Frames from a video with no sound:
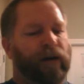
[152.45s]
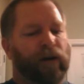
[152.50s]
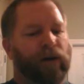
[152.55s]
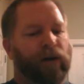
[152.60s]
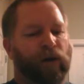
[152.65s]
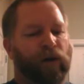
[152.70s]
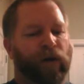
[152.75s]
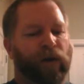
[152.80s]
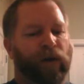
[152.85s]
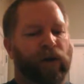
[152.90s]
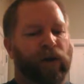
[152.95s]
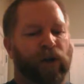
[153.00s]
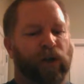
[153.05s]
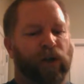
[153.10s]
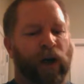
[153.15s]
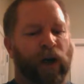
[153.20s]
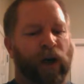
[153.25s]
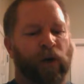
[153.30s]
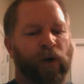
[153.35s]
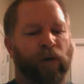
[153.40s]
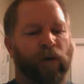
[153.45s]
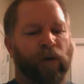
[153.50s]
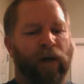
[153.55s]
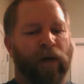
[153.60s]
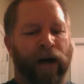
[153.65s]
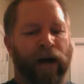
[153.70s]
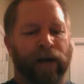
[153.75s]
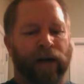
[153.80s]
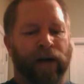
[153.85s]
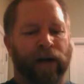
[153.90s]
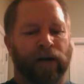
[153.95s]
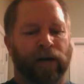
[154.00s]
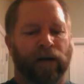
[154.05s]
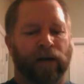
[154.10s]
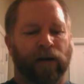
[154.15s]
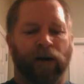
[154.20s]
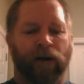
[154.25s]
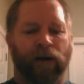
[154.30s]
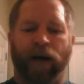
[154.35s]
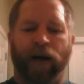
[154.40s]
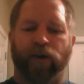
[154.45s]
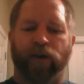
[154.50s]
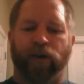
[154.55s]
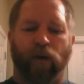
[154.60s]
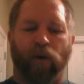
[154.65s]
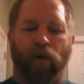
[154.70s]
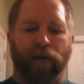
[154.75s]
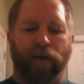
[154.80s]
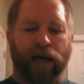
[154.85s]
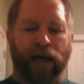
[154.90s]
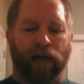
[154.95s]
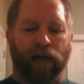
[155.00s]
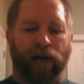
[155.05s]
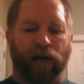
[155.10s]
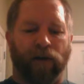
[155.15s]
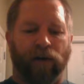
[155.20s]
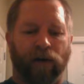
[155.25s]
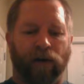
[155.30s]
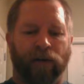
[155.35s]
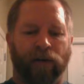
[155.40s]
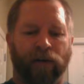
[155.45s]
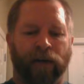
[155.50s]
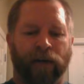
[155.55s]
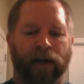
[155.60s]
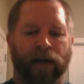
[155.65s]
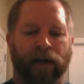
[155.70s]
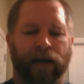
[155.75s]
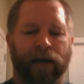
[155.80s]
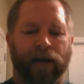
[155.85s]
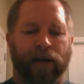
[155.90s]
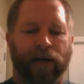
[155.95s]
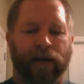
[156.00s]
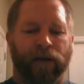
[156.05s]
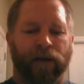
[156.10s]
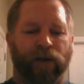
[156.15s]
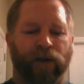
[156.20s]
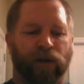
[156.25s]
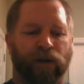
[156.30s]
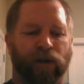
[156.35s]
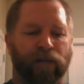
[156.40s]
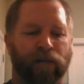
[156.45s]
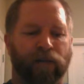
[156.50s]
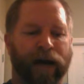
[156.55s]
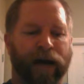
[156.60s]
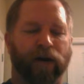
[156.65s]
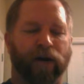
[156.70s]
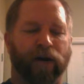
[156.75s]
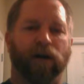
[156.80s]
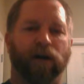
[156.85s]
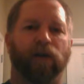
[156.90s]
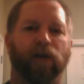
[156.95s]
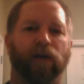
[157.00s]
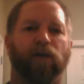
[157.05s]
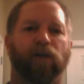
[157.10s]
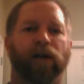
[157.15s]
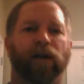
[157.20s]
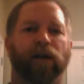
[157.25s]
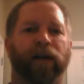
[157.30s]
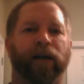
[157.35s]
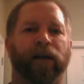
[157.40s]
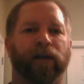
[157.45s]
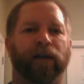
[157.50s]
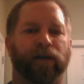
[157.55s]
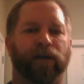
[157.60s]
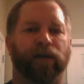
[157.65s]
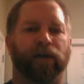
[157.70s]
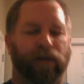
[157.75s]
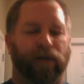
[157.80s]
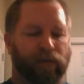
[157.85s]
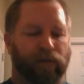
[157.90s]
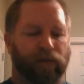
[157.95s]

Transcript: You must change your mind, not your behavior, and this is a matter of willingness.